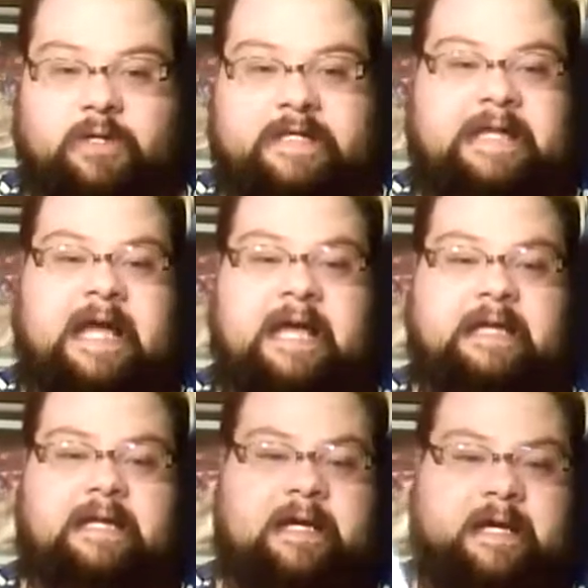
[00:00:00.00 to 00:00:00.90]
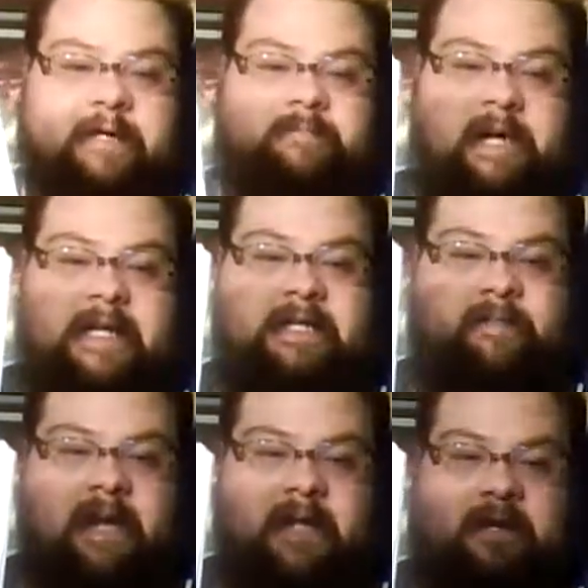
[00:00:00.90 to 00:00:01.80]
instead, I
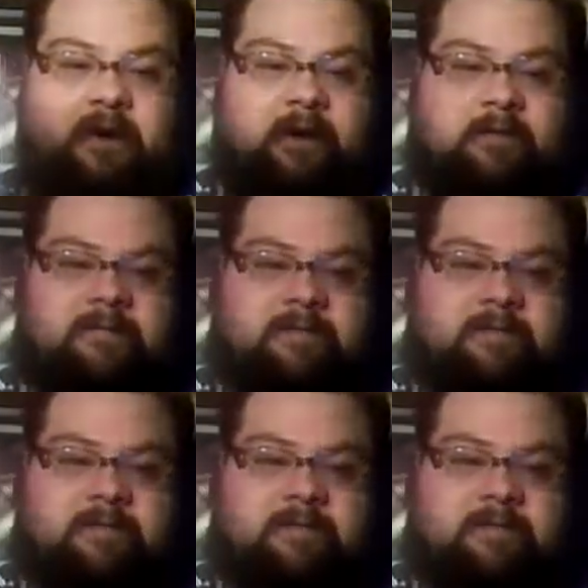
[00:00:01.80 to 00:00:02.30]
spent. I